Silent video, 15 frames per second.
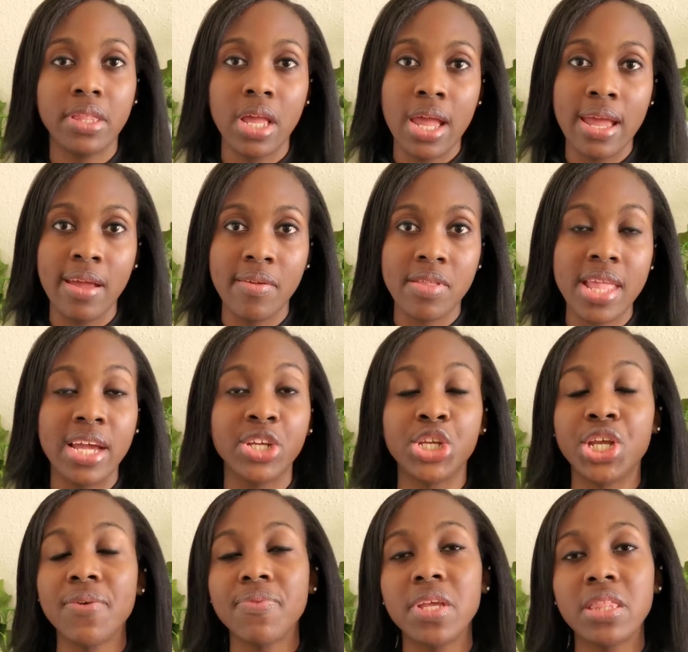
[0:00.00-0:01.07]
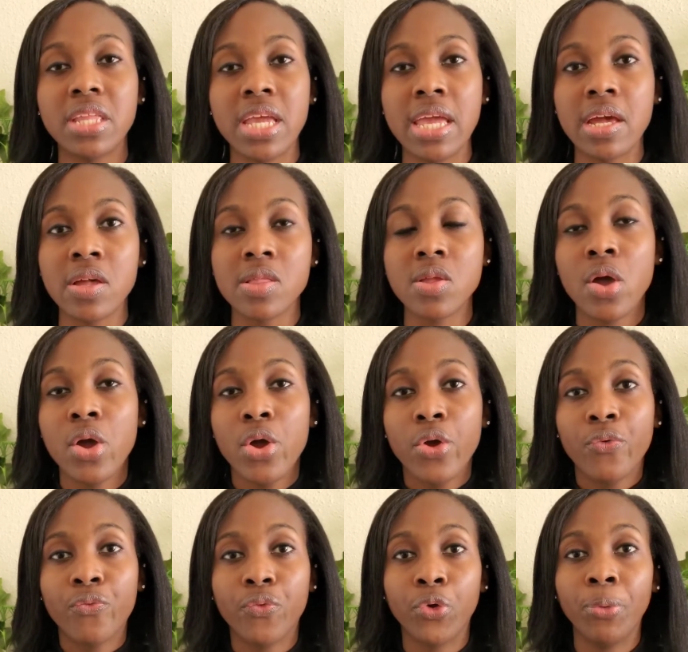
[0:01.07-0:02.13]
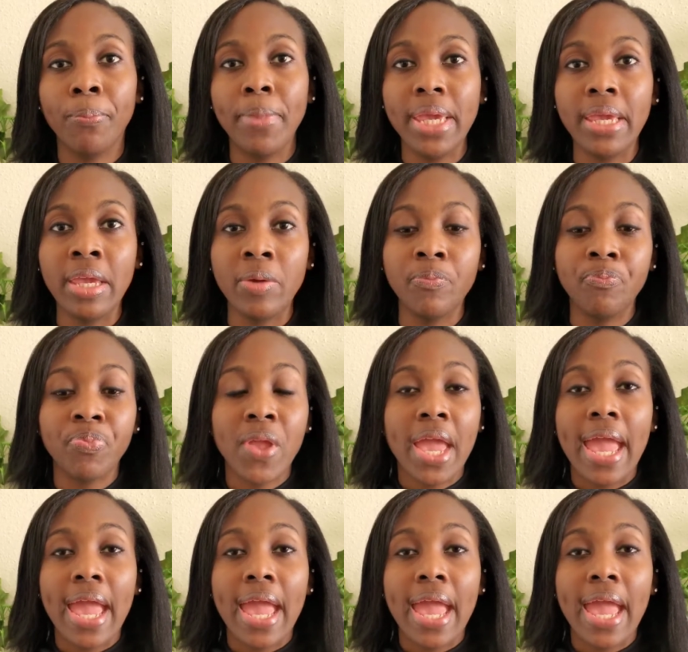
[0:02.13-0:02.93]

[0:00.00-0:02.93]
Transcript: things for me.